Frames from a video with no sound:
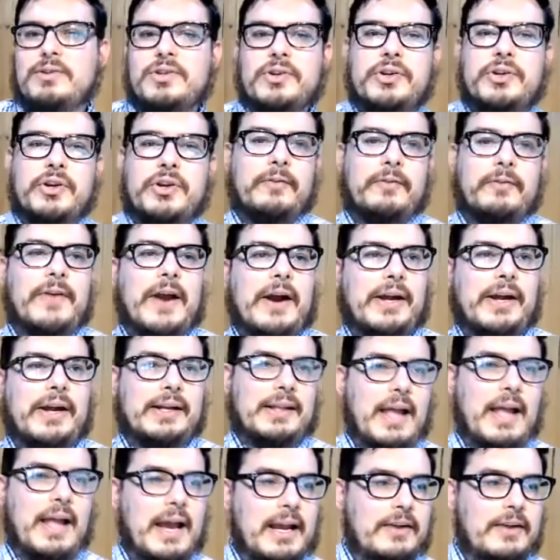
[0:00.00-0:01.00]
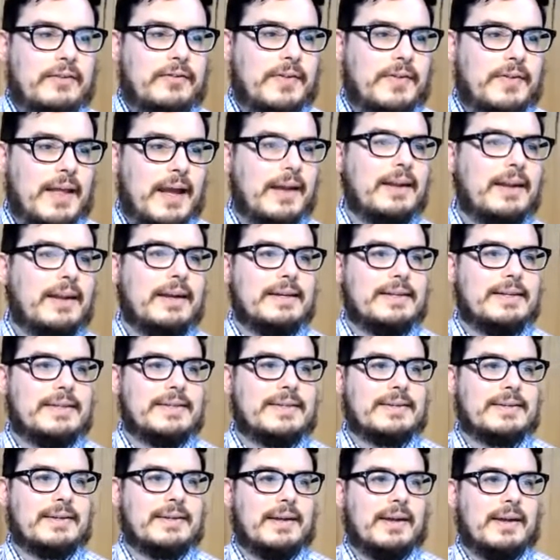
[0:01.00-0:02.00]
to your very life. That
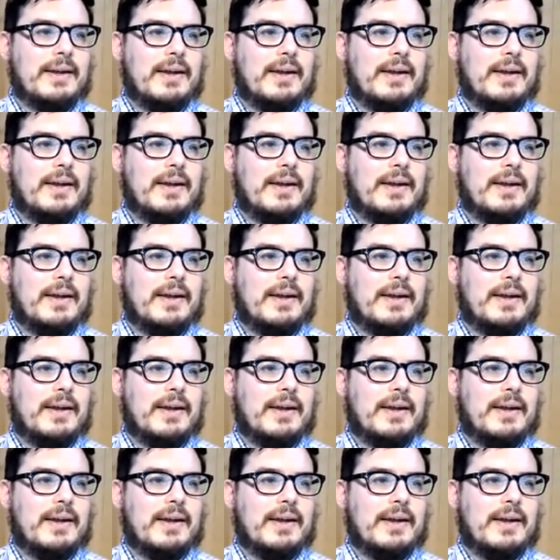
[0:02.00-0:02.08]
is,